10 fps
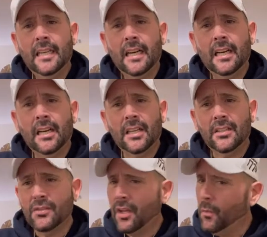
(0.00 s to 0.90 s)
Uh,
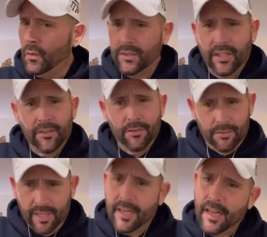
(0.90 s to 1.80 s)
so I won't tell you
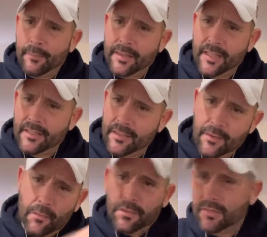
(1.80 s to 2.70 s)
yet. Happy
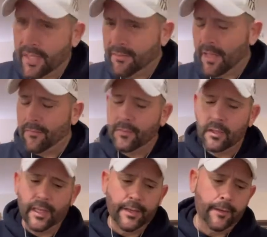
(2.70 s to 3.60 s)
Thanksgiving. We'll save that for
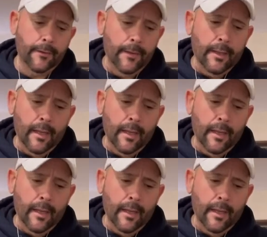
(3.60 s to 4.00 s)
later.